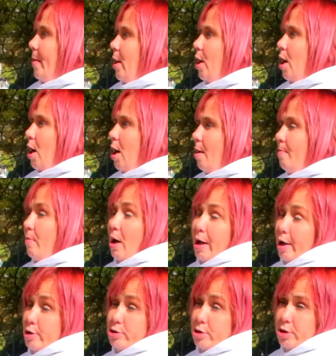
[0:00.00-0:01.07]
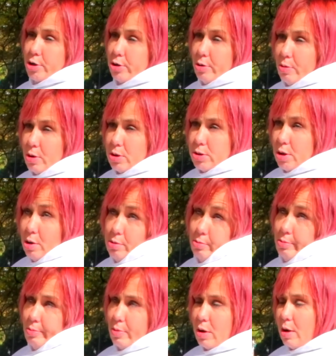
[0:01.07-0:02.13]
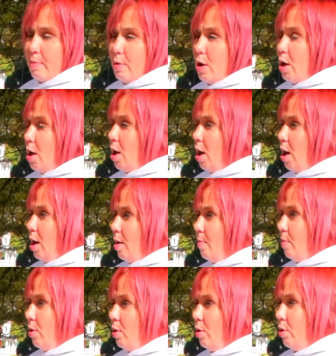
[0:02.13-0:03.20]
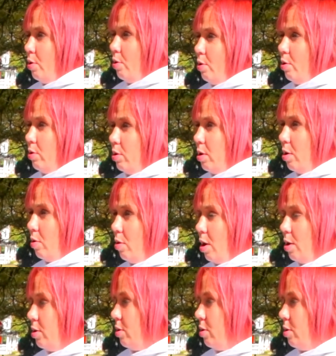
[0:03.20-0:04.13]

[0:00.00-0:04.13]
But um, my house doesn't do it, so whatever. Um, you know, I